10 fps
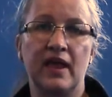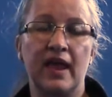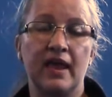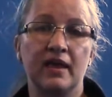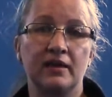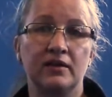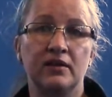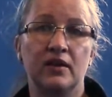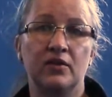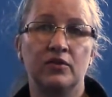And
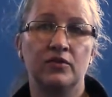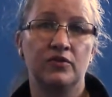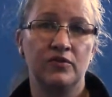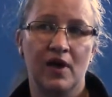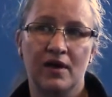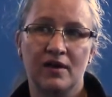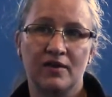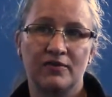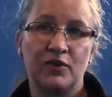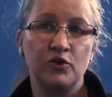
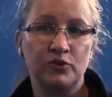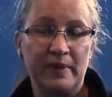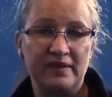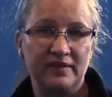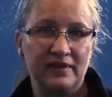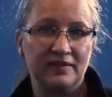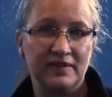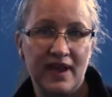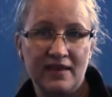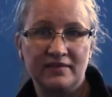those species
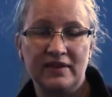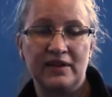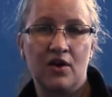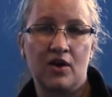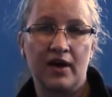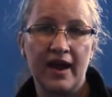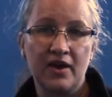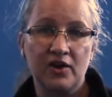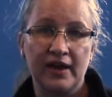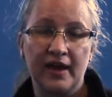nest in our
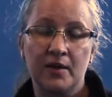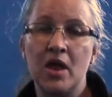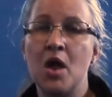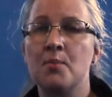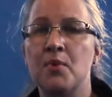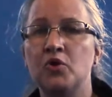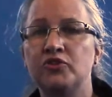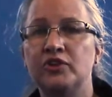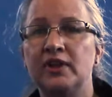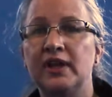area,
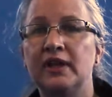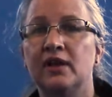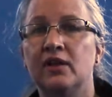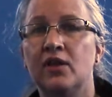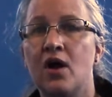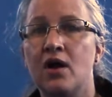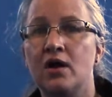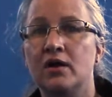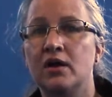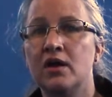mostly
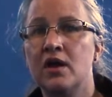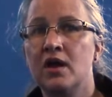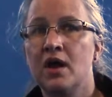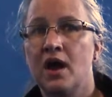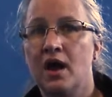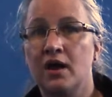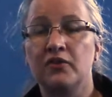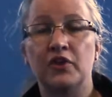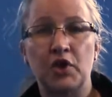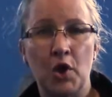along
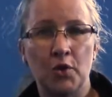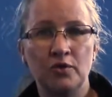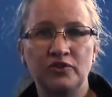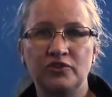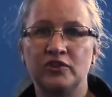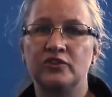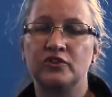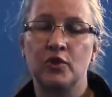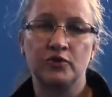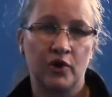the coast,
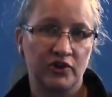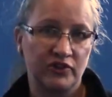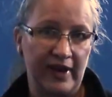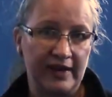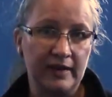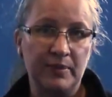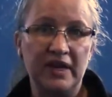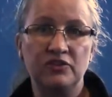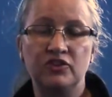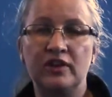so our sandy
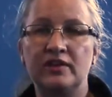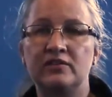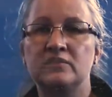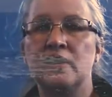beaches,